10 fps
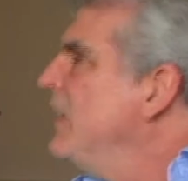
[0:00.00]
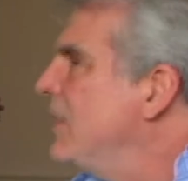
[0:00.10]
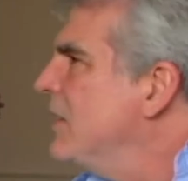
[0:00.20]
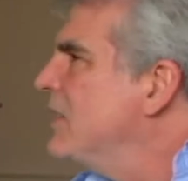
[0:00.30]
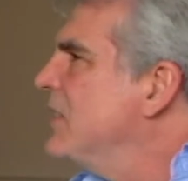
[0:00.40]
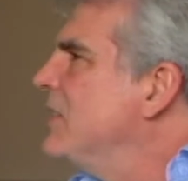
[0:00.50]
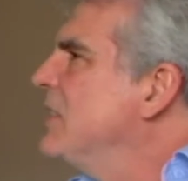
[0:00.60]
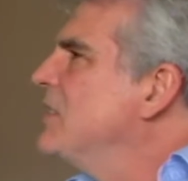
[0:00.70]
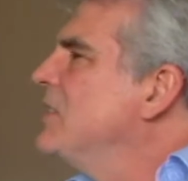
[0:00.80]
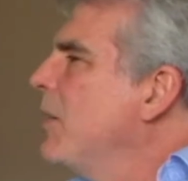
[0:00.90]

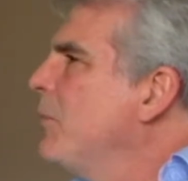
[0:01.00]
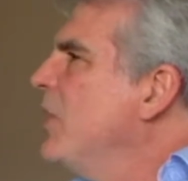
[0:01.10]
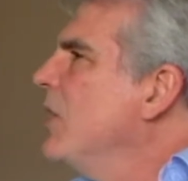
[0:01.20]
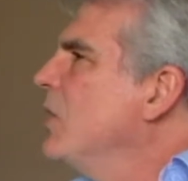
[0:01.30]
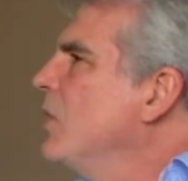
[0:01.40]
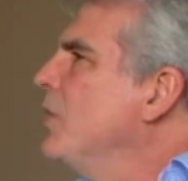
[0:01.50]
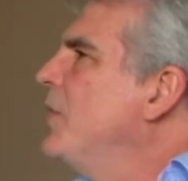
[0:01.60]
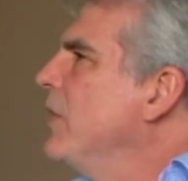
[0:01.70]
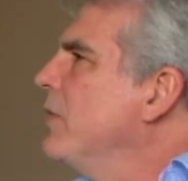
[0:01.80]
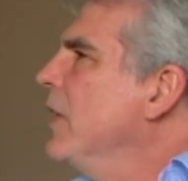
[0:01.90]
there's something a little
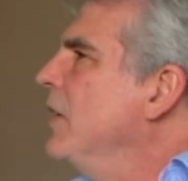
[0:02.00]
different.